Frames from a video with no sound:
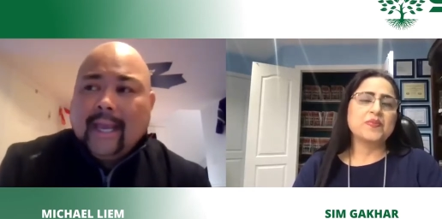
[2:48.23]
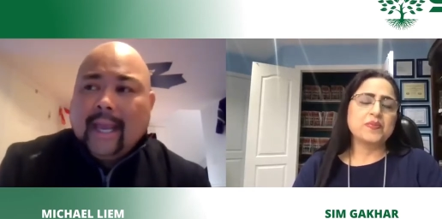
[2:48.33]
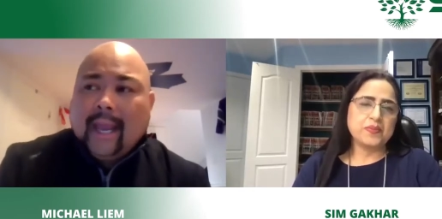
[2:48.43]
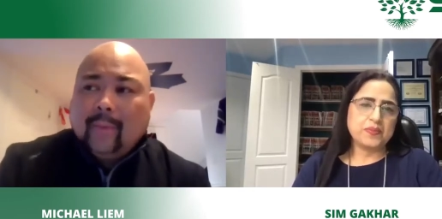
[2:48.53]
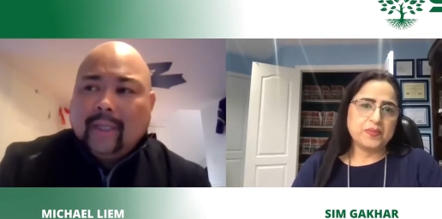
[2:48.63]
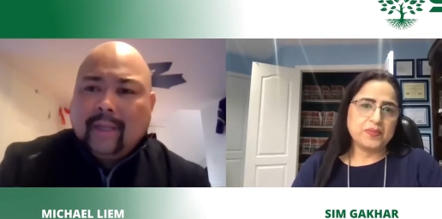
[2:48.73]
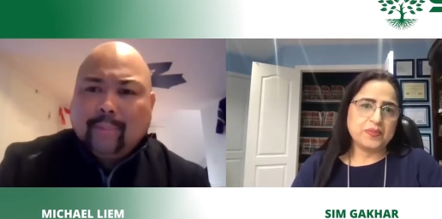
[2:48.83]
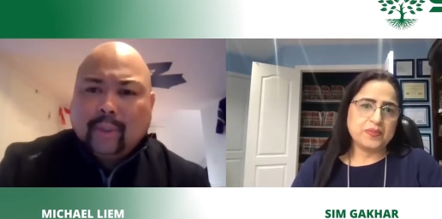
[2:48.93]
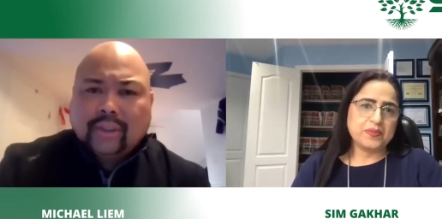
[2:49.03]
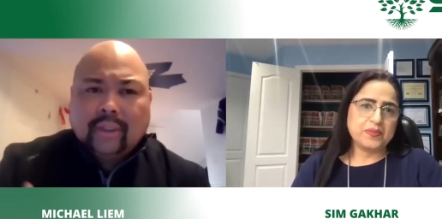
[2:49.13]
Speaker 1: And we keep
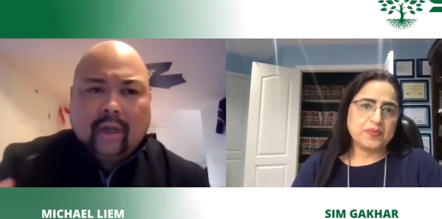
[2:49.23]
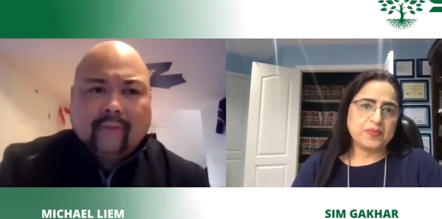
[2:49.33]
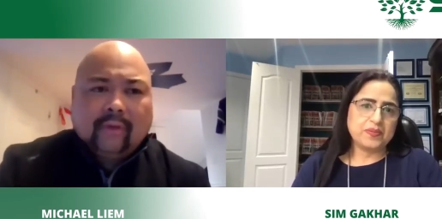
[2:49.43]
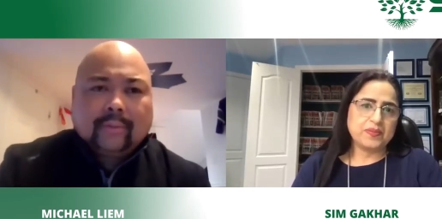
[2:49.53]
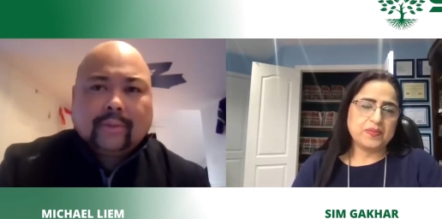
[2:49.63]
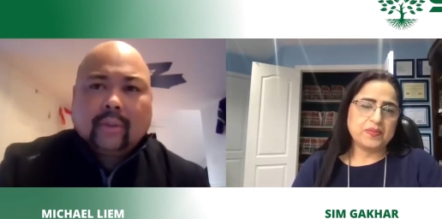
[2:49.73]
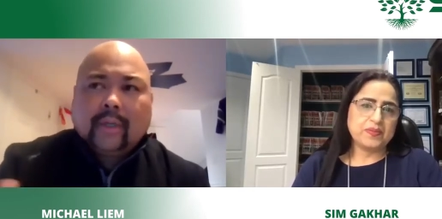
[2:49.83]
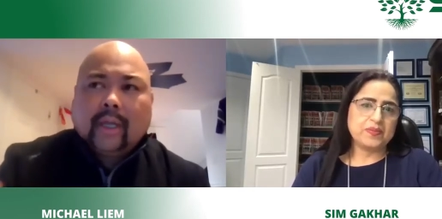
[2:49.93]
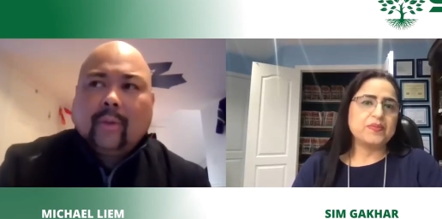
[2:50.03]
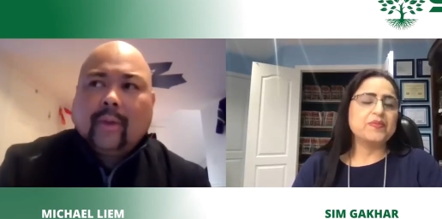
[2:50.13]
pushing the envelope. So
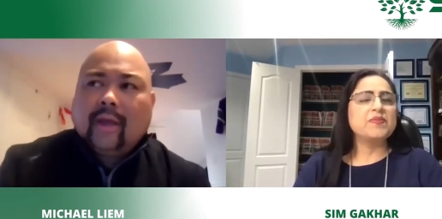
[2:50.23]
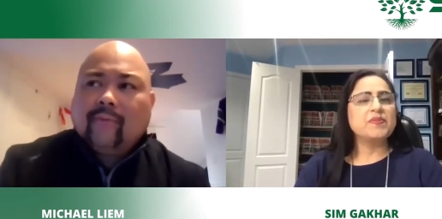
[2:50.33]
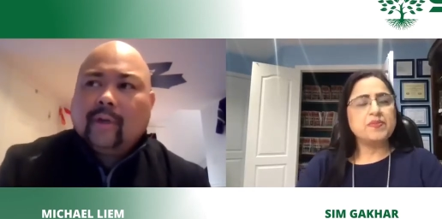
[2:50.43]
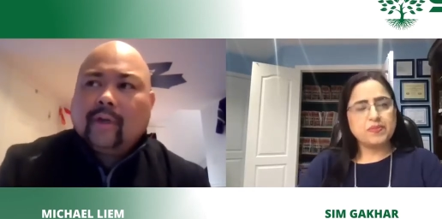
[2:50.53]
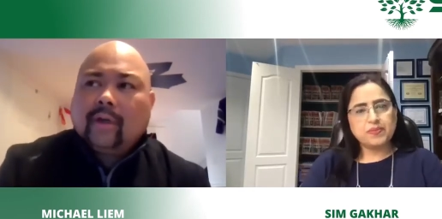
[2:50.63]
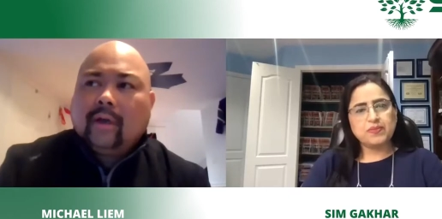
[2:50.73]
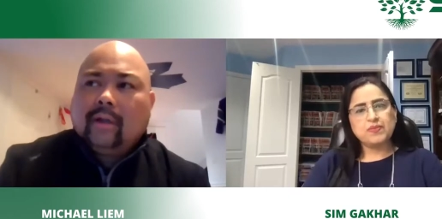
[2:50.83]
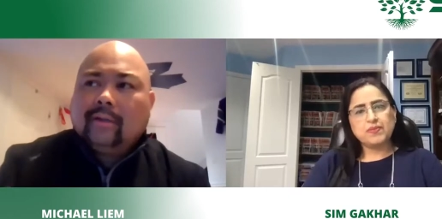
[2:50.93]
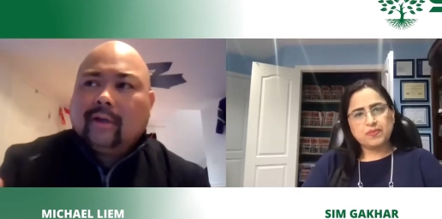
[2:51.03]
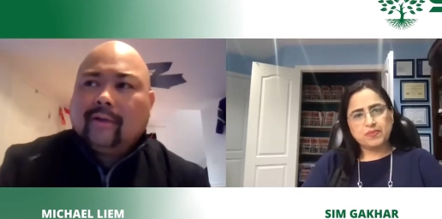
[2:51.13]
now we have what I
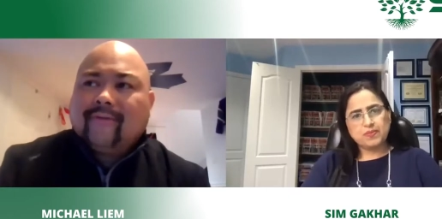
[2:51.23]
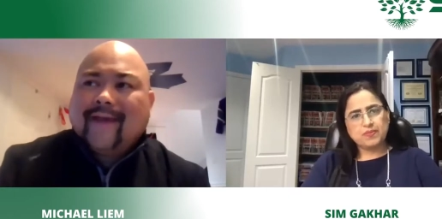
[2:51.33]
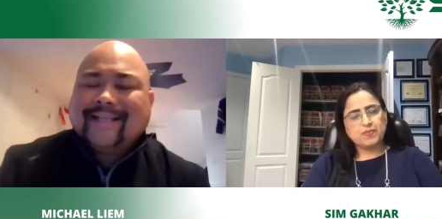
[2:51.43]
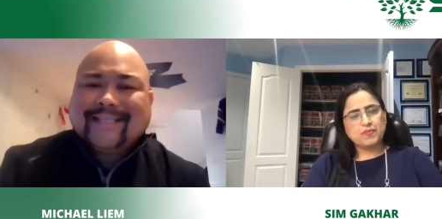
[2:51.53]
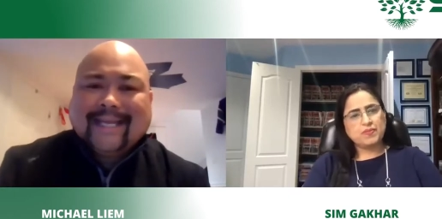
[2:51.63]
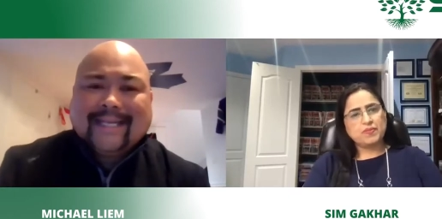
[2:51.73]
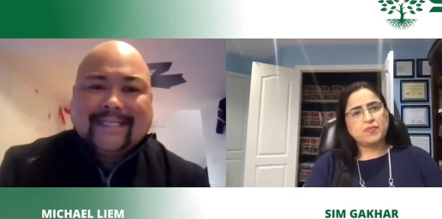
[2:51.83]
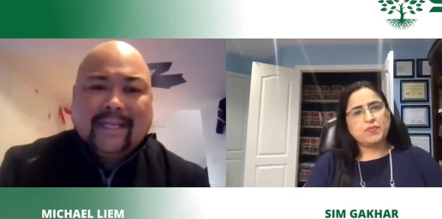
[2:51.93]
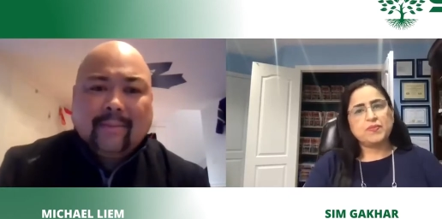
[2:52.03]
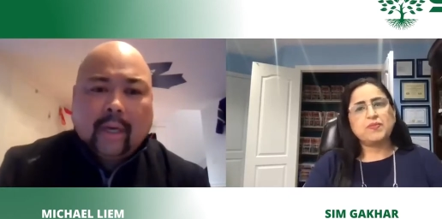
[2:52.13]
call our fastest A to
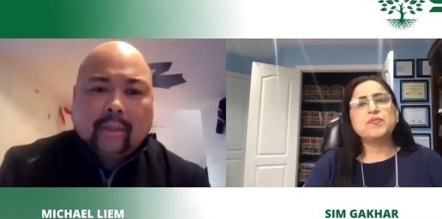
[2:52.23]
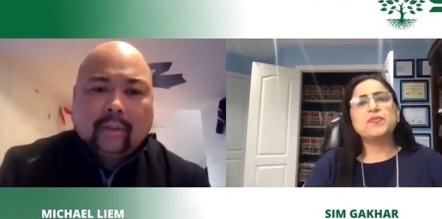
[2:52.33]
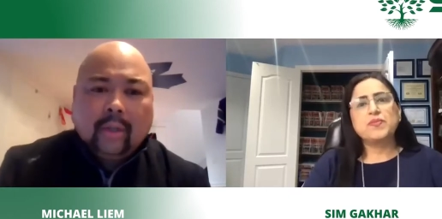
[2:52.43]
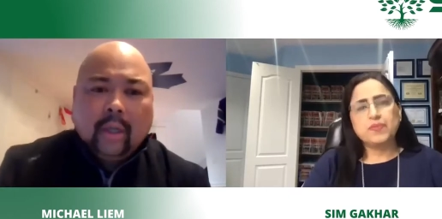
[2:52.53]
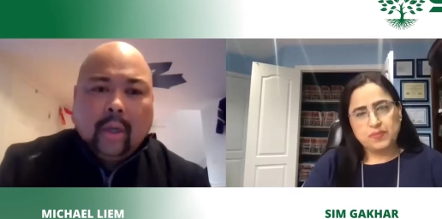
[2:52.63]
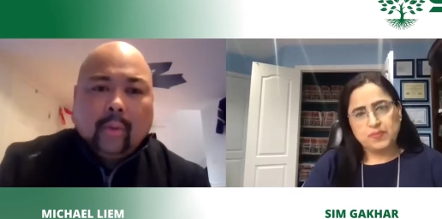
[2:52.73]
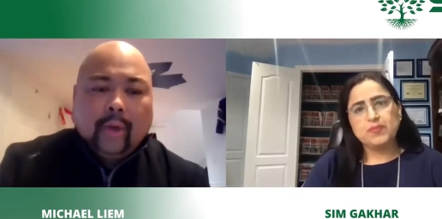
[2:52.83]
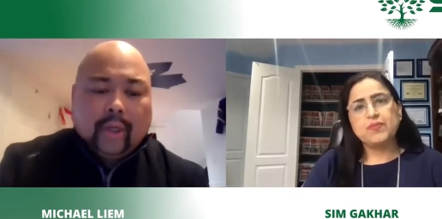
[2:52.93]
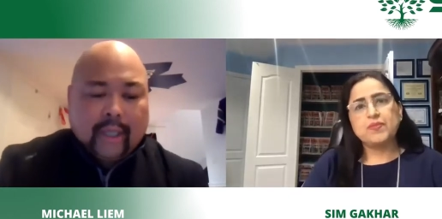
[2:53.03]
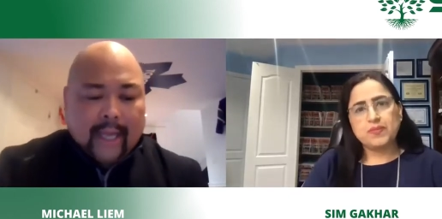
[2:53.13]
Z model, where
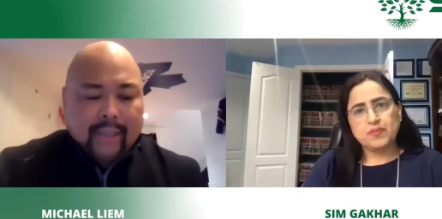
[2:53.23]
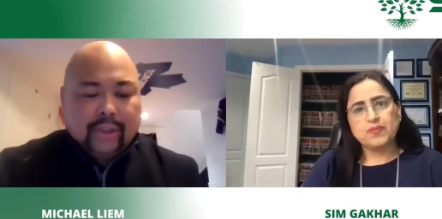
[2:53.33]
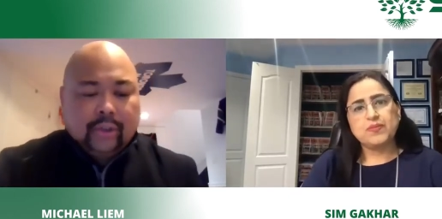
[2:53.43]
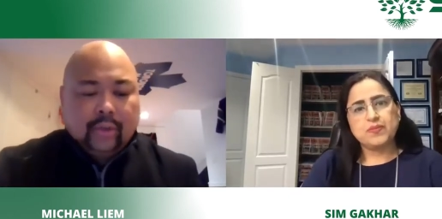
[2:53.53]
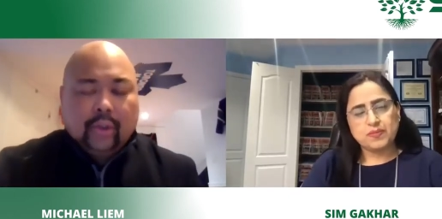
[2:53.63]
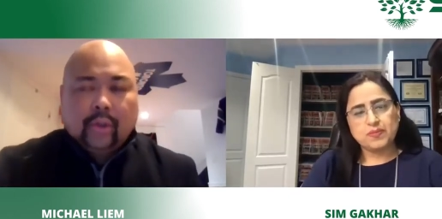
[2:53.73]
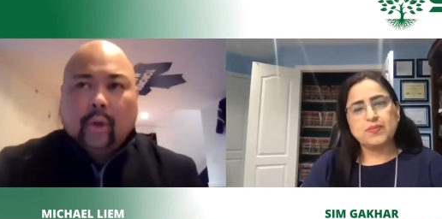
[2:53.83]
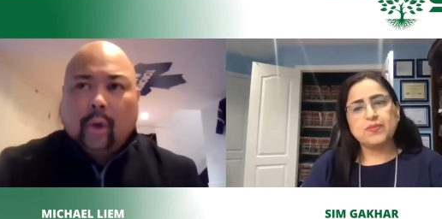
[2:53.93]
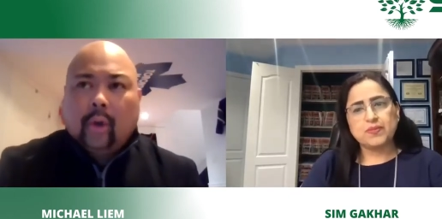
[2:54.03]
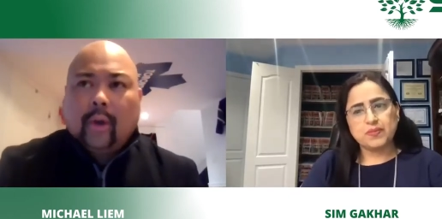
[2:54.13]
you can actually do your
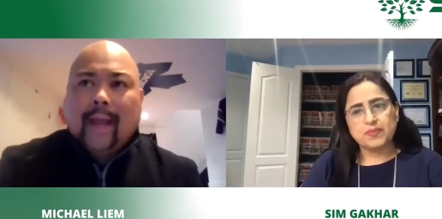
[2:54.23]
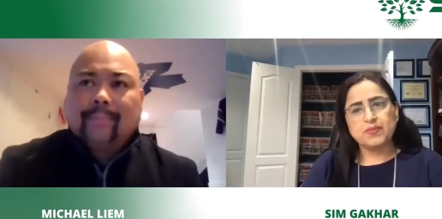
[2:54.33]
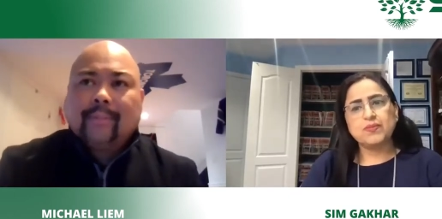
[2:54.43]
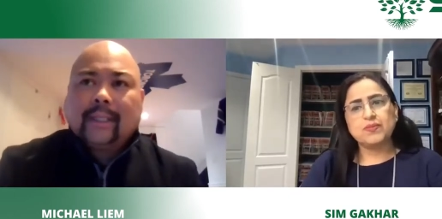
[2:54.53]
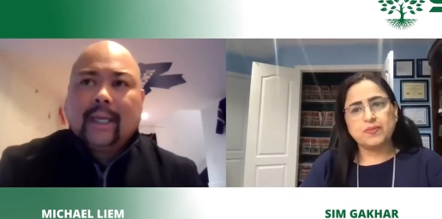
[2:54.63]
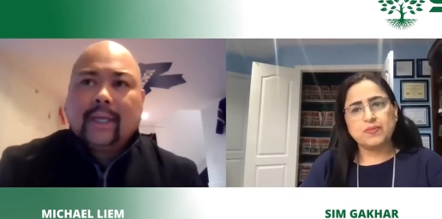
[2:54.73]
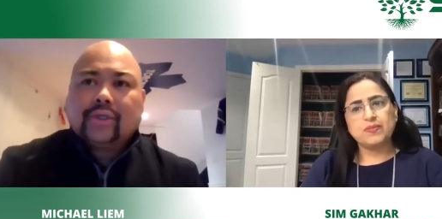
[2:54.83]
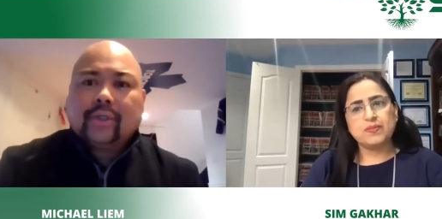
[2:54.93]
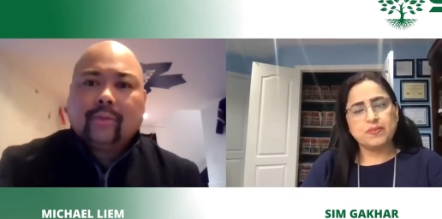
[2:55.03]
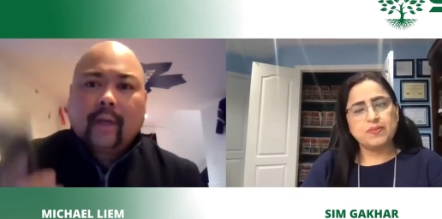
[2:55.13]
whole
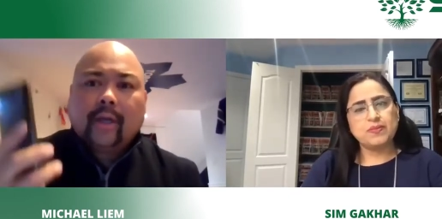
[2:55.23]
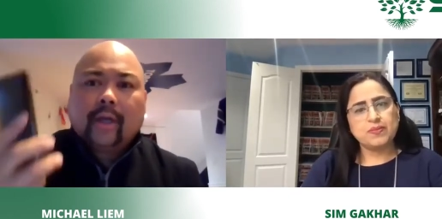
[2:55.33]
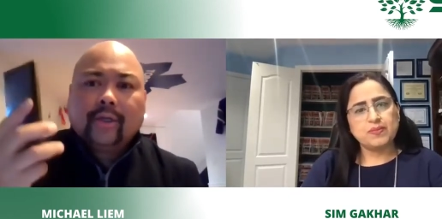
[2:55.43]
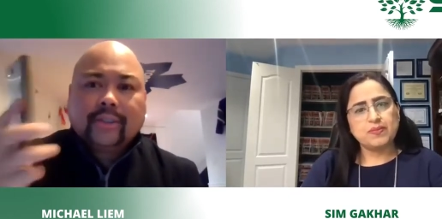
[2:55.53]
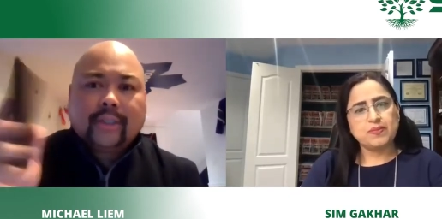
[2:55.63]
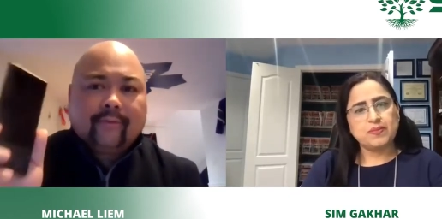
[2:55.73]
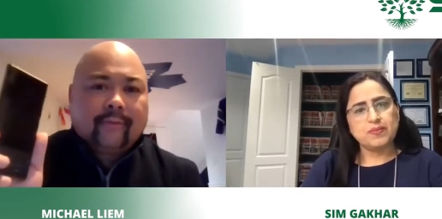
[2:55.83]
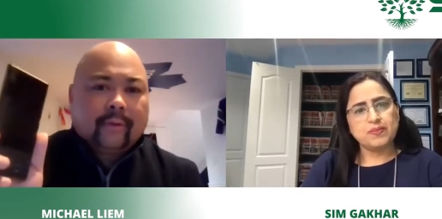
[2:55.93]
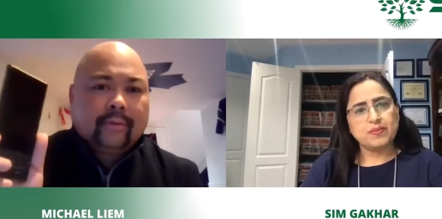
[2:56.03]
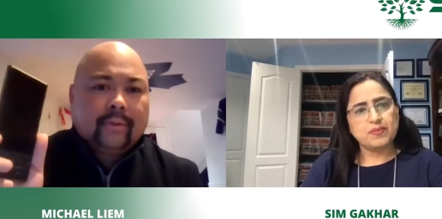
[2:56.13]
application right on your cell
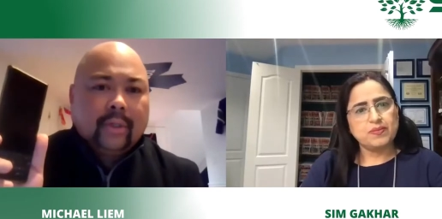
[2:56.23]
phone.